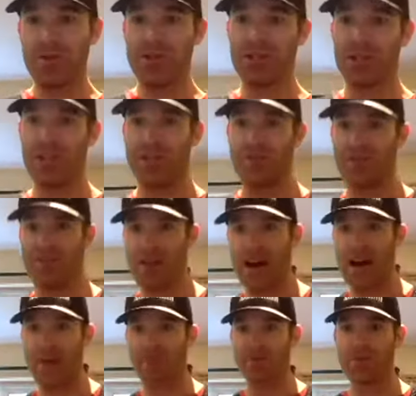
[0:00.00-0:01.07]
Ginny, you're
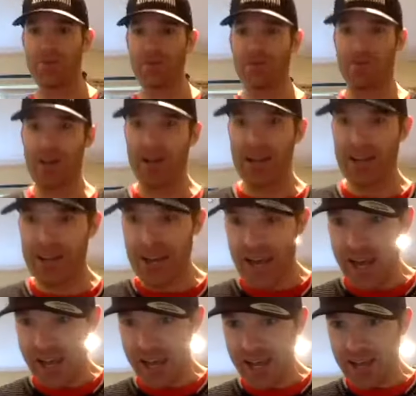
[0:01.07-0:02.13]
absolutely right.
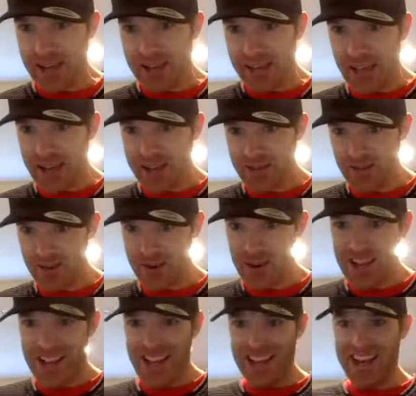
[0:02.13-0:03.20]
Hey, Ian, thanks for...
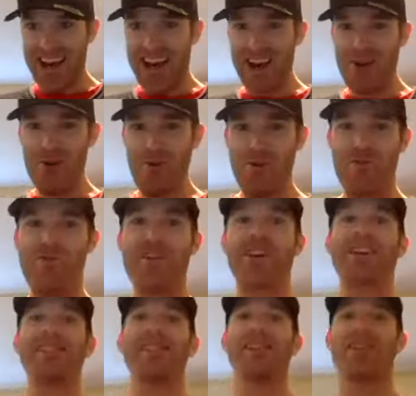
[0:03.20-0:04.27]
Yeah, who
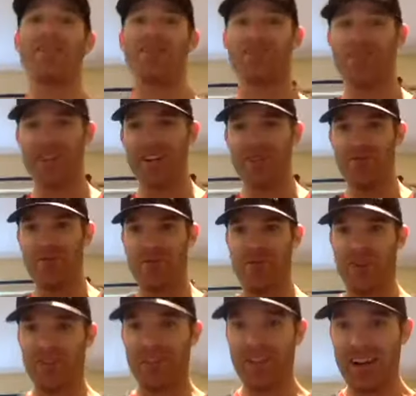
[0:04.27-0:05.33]
freaking cares, right? Who
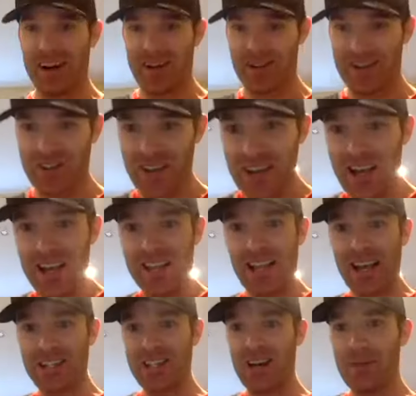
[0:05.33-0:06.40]
freaking cares?
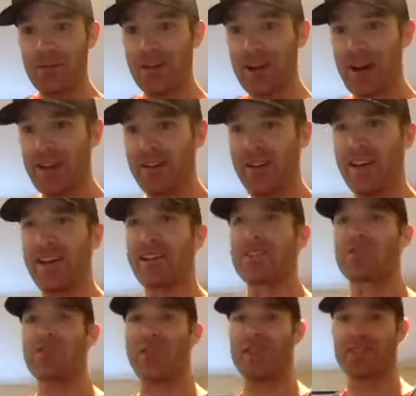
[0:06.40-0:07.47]
Thanks for hopping on, Ian.
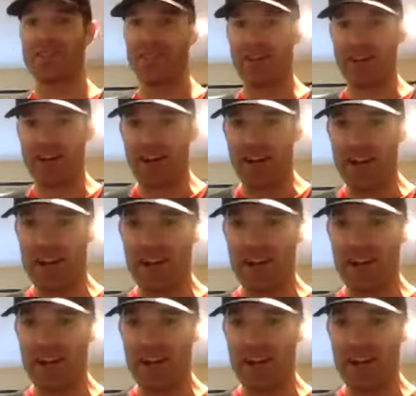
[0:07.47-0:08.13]
It's great to see you on. Hey,